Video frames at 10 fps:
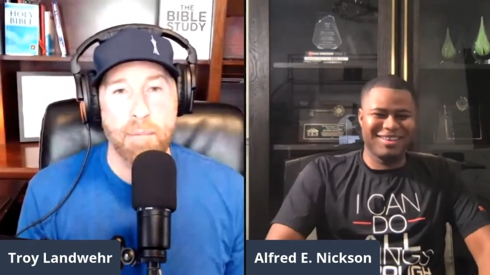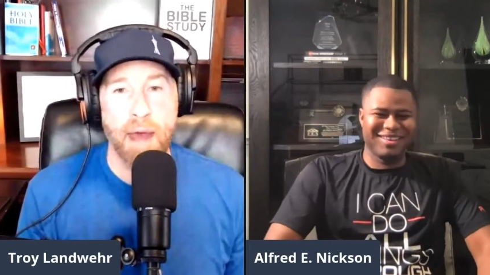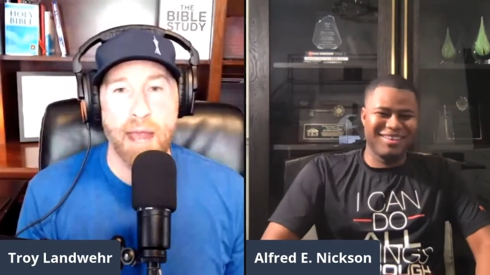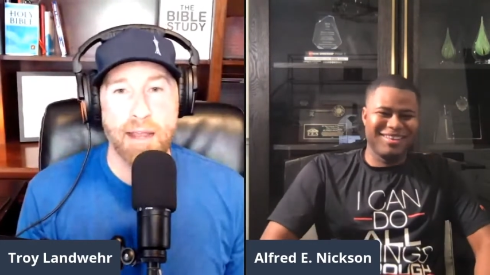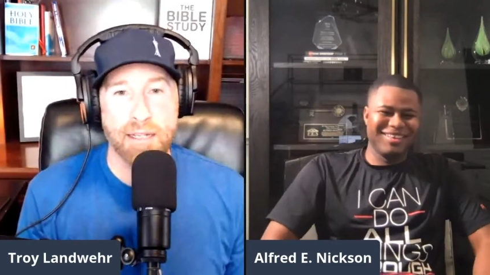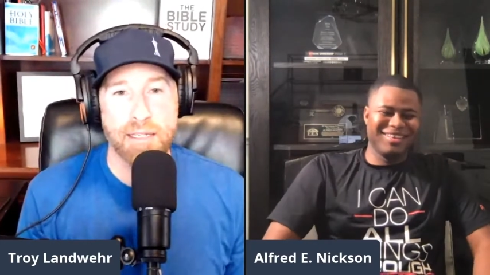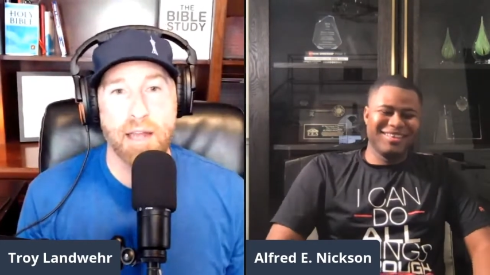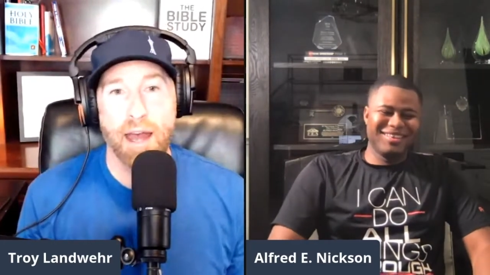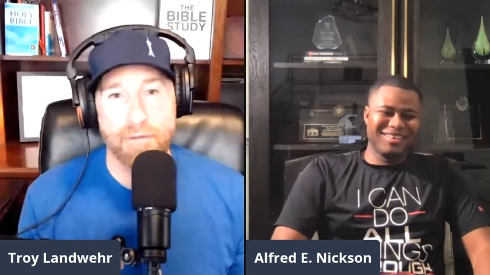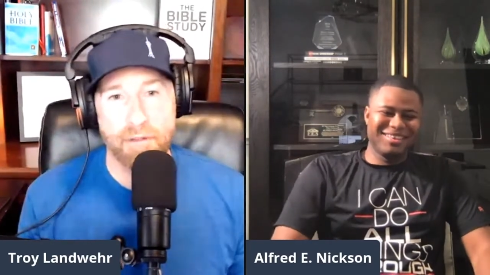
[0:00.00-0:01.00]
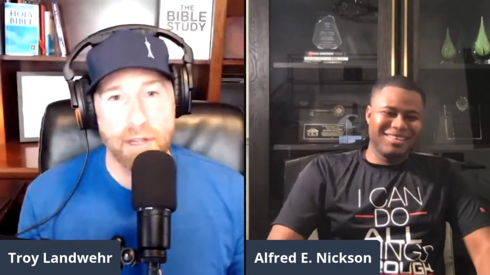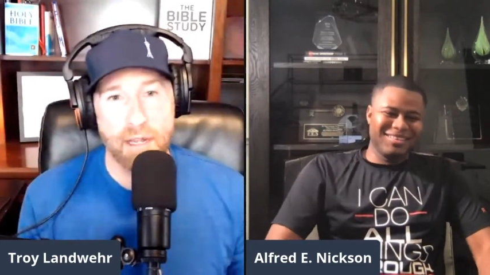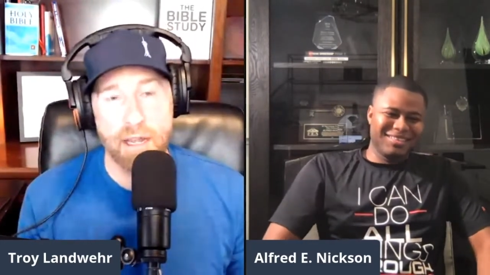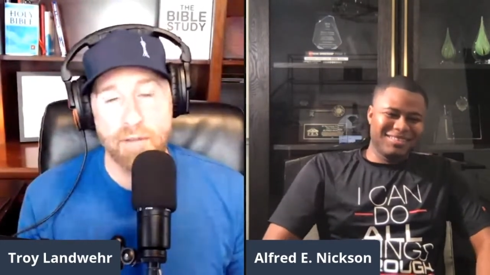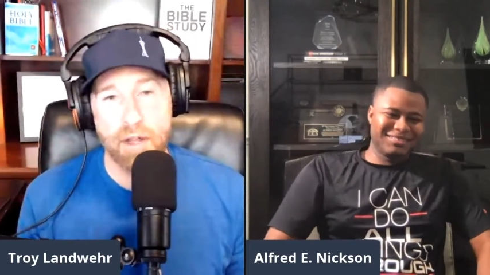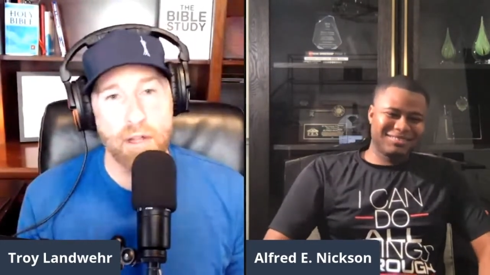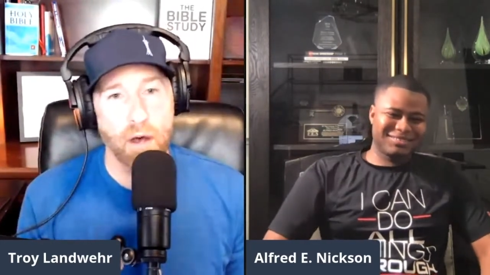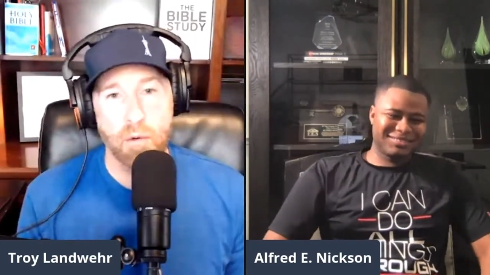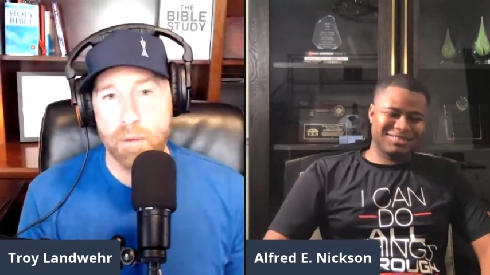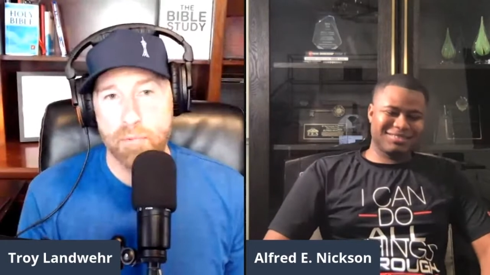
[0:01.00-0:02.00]
Speaker 1: back at stuff, and even
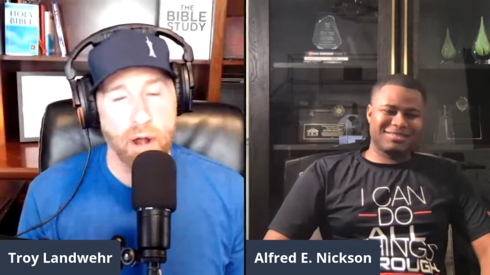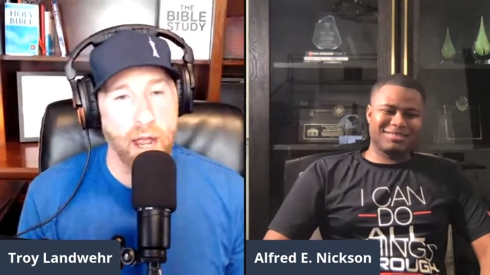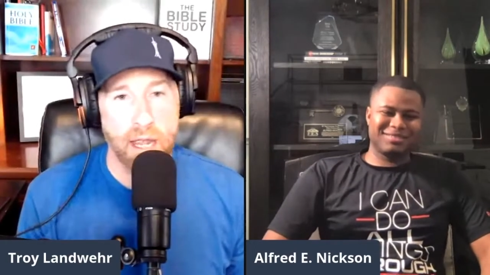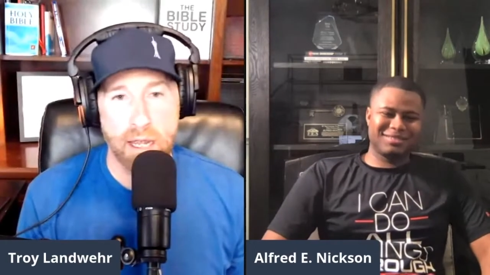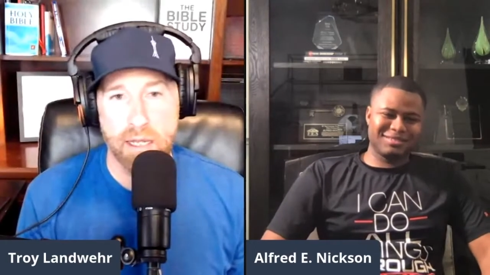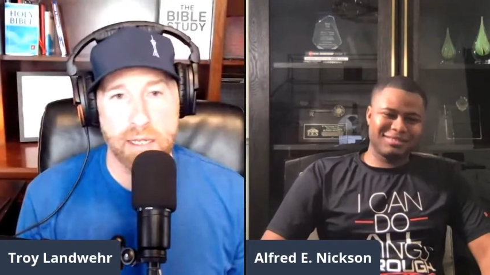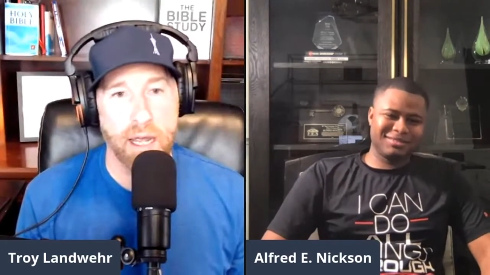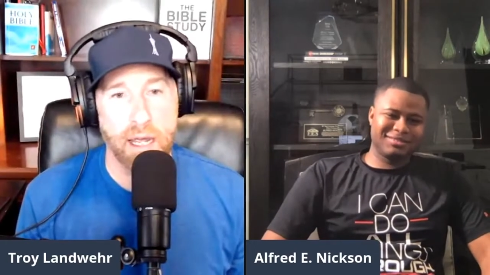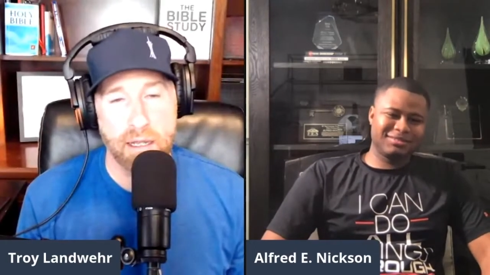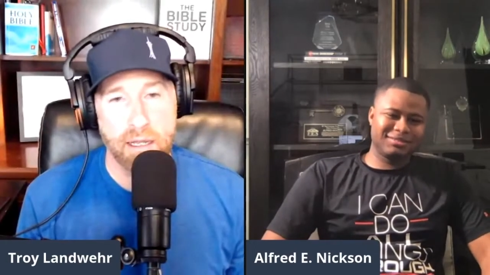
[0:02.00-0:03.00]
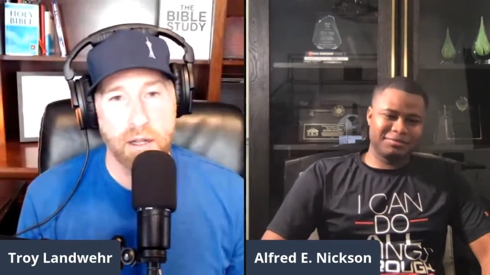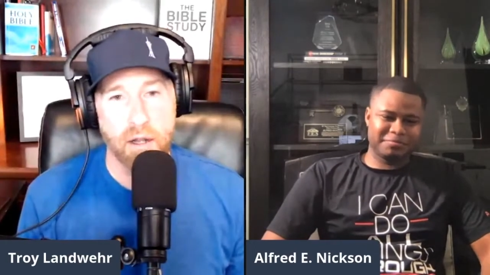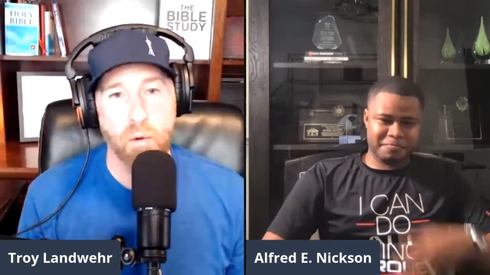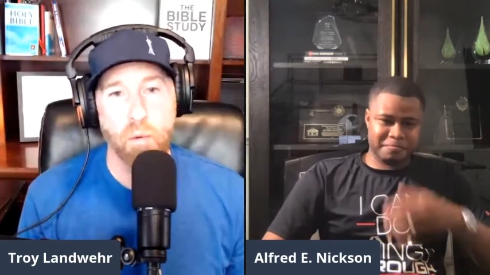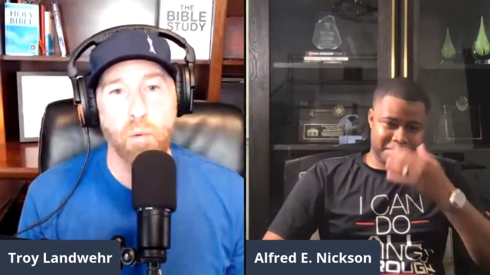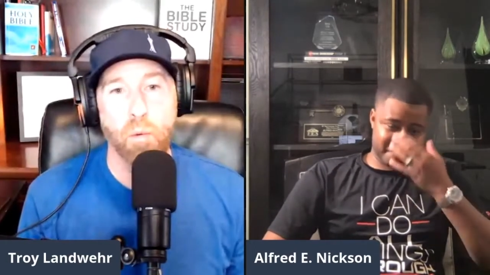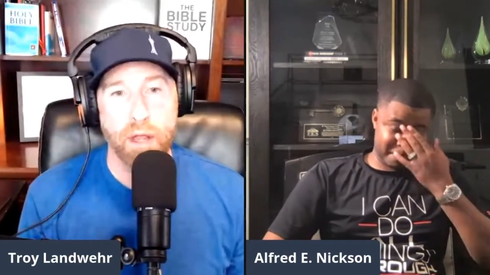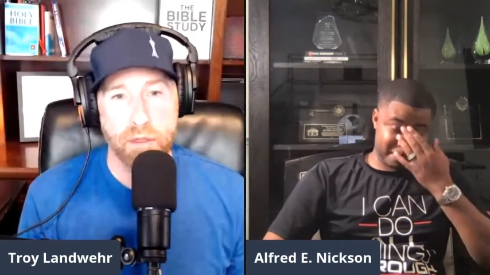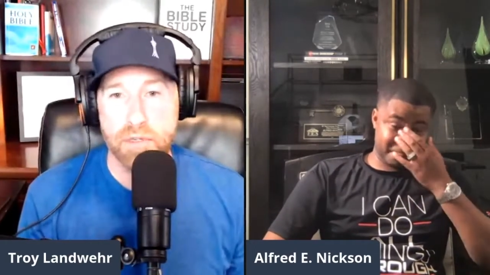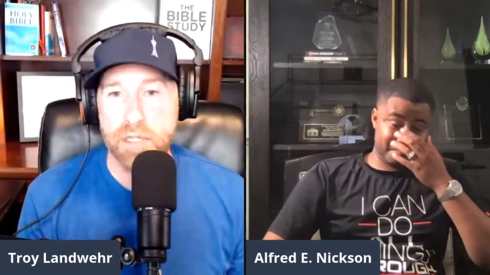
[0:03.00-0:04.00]
though we're praying and and you know
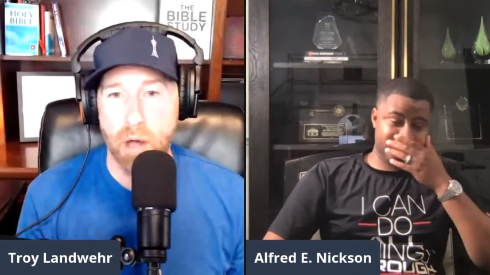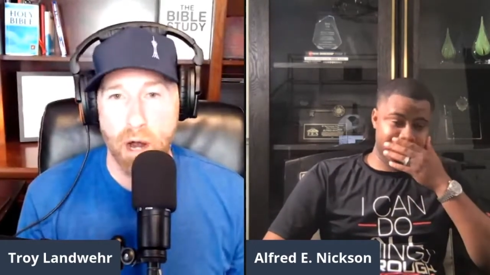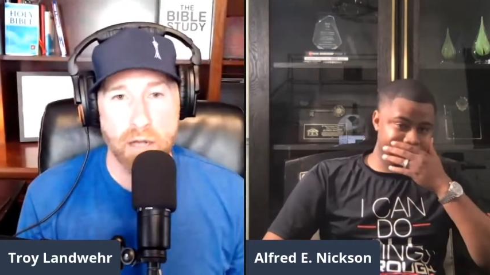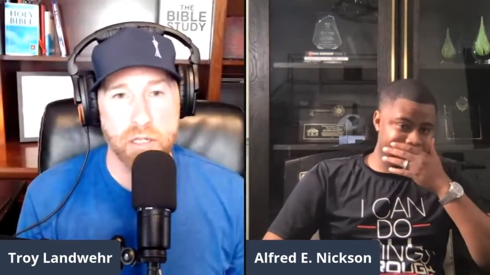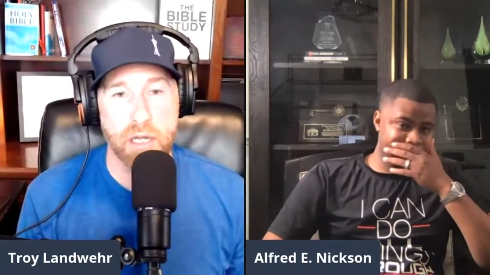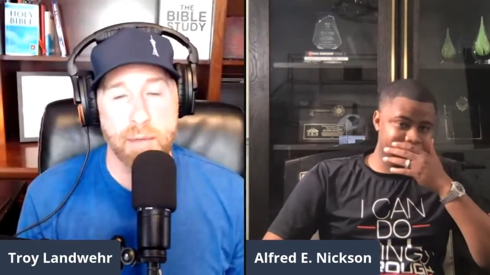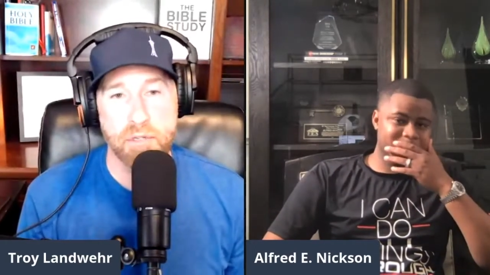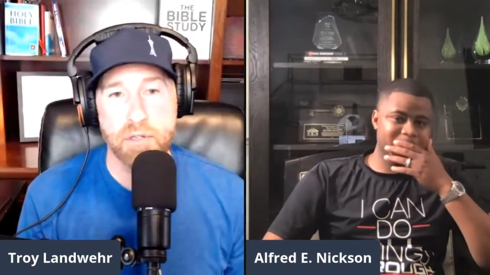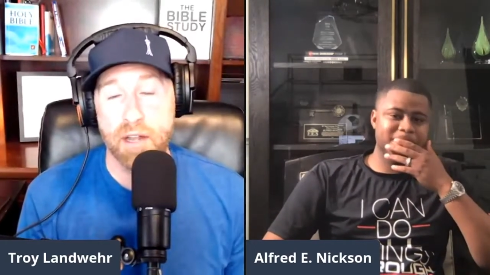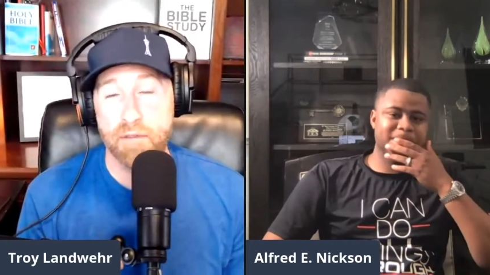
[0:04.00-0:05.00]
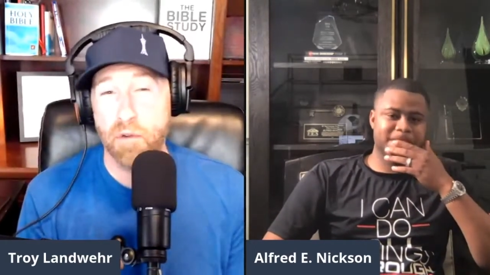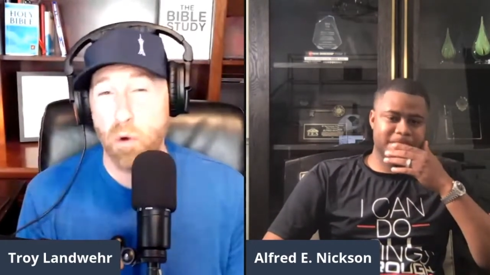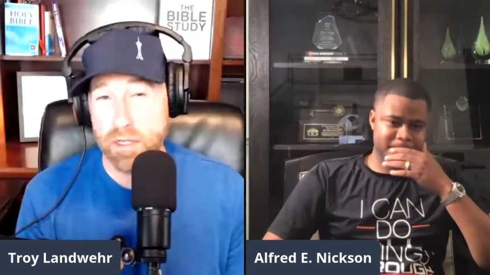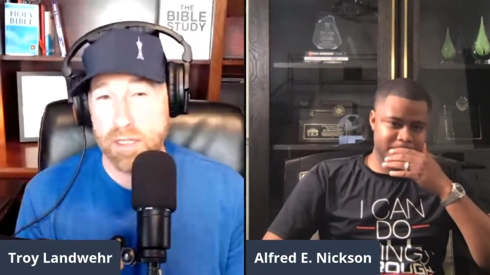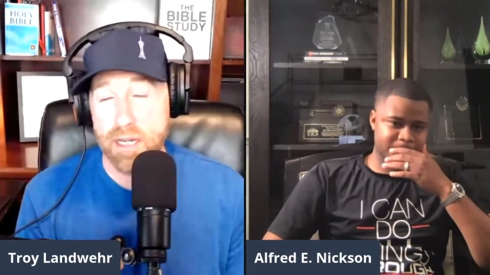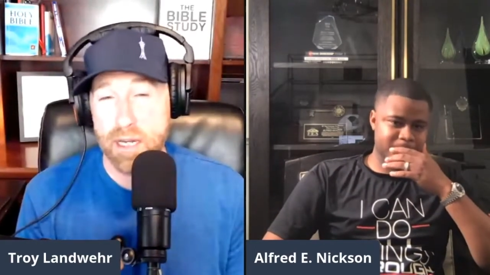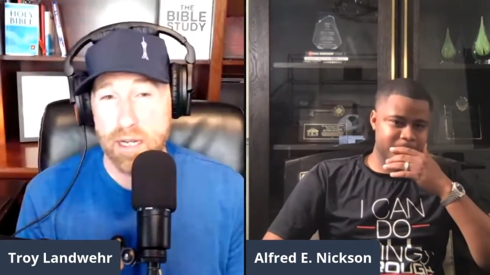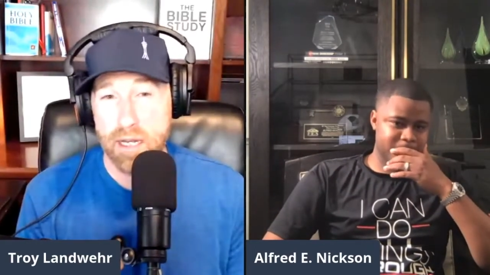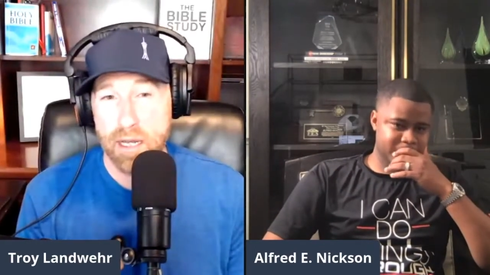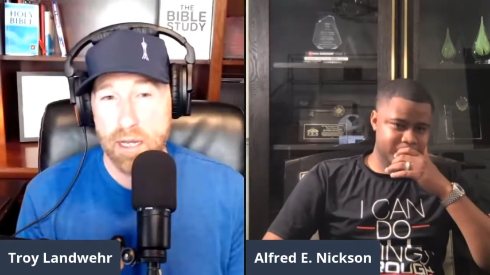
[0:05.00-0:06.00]
went through some hardships, you said
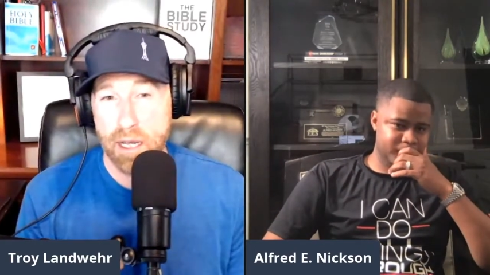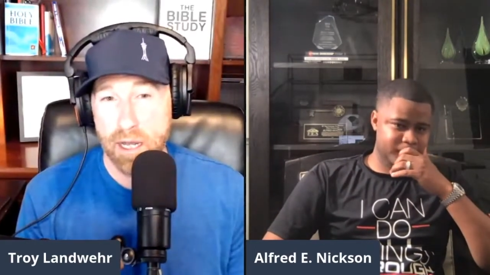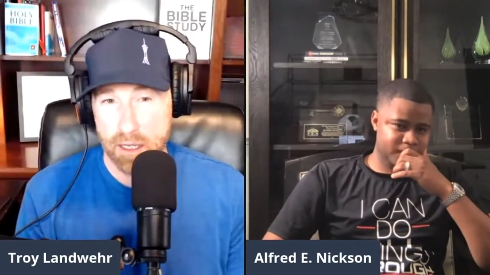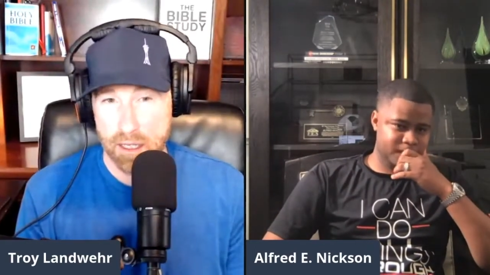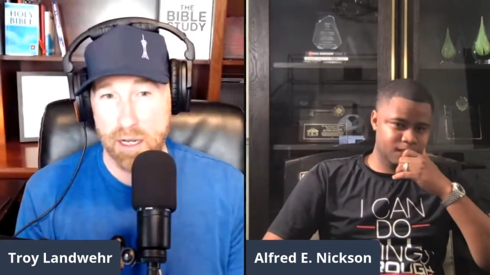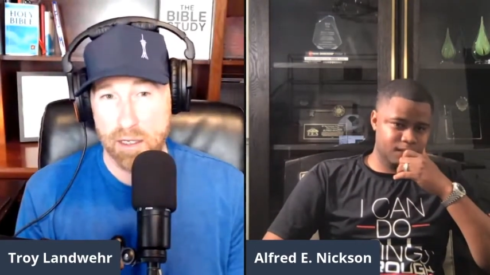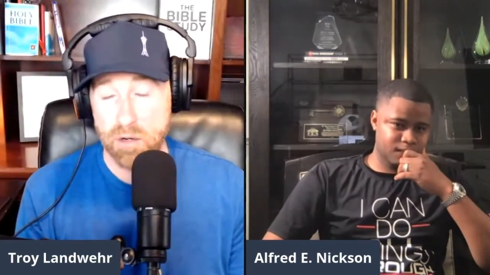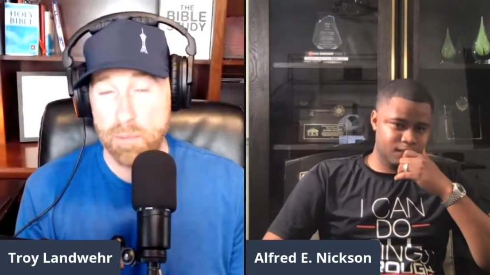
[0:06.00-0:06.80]
14 in a in a two